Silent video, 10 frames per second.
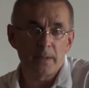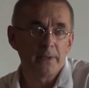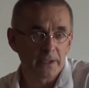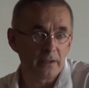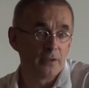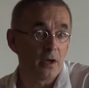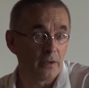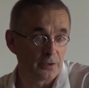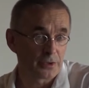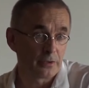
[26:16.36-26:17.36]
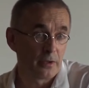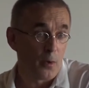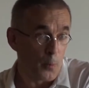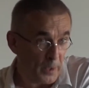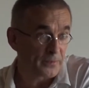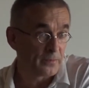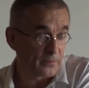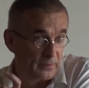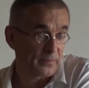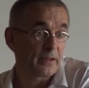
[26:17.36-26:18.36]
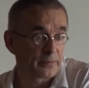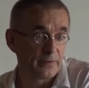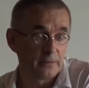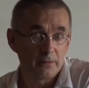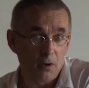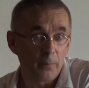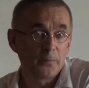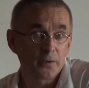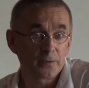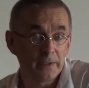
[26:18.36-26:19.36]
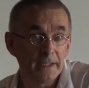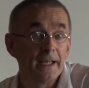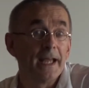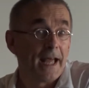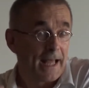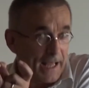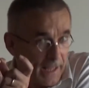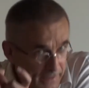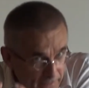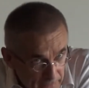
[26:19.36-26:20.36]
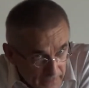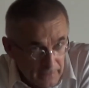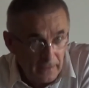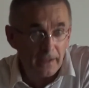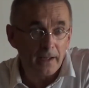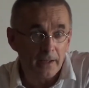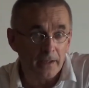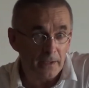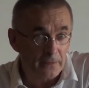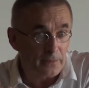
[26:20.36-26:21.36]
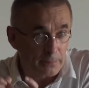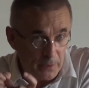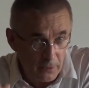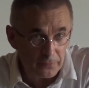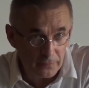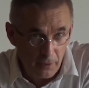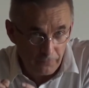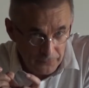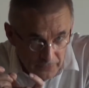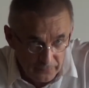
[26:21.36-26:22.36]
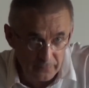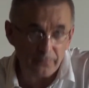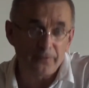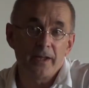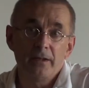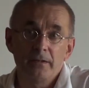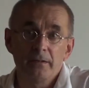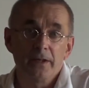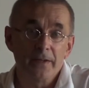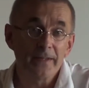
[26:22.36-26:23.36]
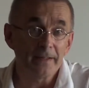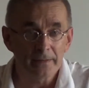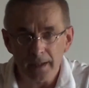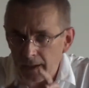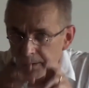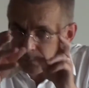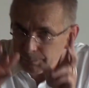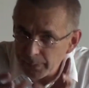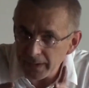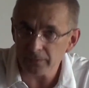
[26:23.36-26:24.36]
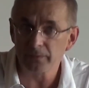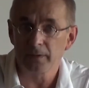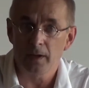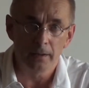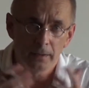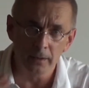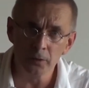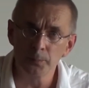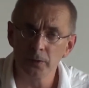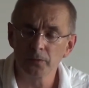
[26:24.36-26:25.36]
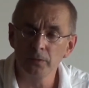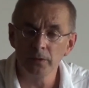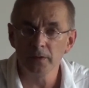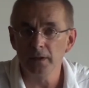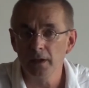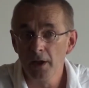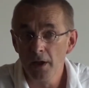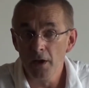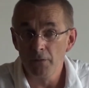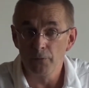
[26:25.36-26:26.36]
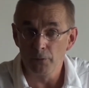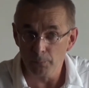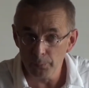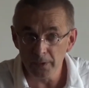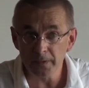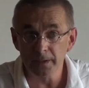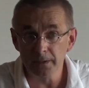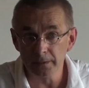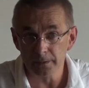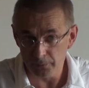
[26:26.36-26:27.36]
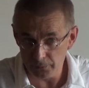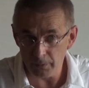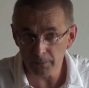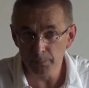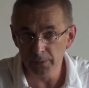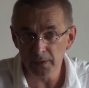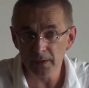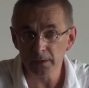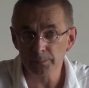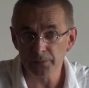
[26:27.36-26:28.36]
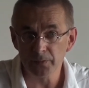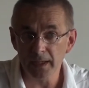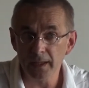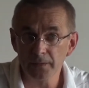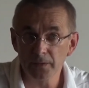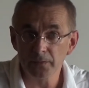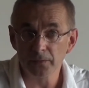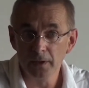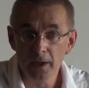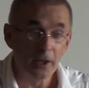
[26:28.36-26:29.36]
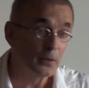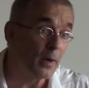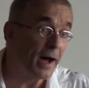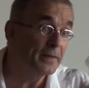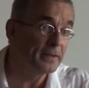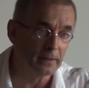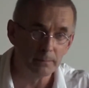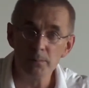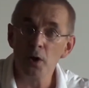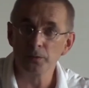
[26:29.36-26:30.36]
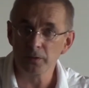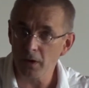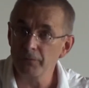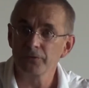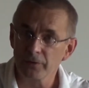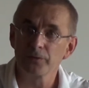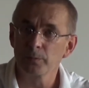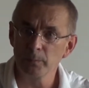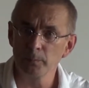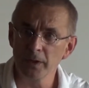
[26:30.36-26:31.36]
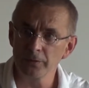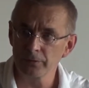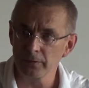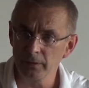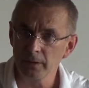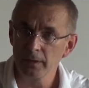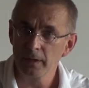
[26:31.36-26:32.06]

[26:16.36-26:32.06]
public knowledge wasn't successful, obviously, it is because of this failure that a space, an opportunity for strong political personalities to other mode of transformation